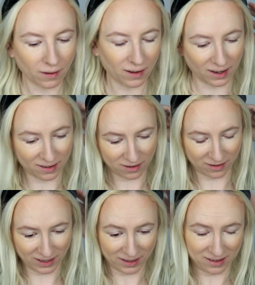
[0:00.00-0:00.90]
Okay, so
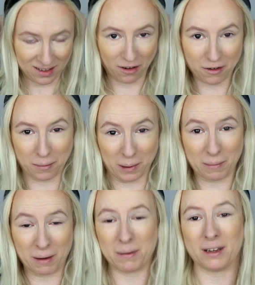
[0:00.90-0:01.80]
let's talk about
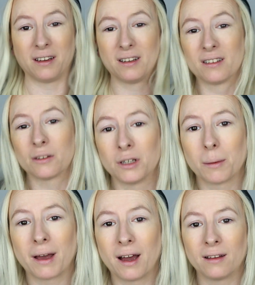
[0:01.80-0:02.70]
my opinions on the
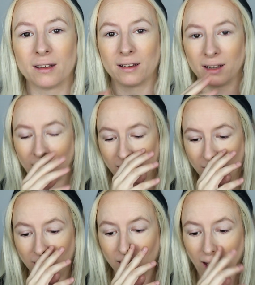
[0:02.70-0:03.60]
palette. Like,
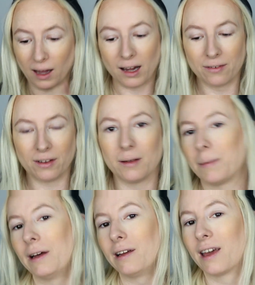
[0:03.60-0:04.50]
I feel a
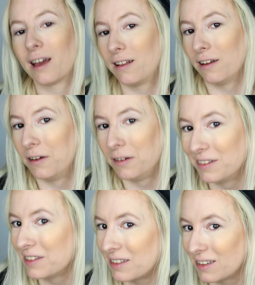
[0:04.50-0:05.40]
bit like a clown
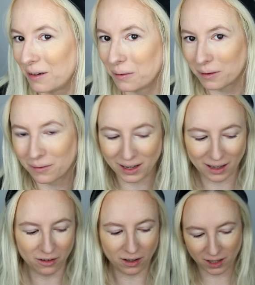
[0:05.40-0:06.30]
just now with the way
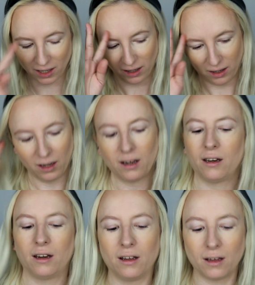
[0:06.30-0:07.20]
I look.
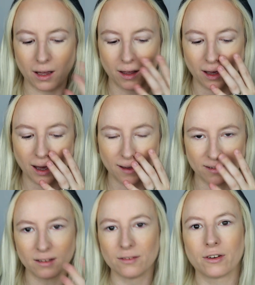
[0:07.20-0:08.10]
Now, it
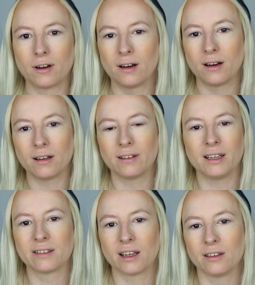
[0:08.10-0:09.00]
isn't for a
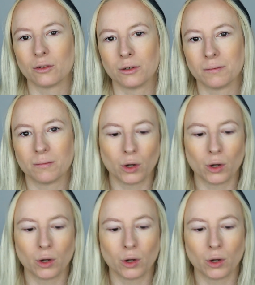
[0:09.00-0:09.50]
light skin tone.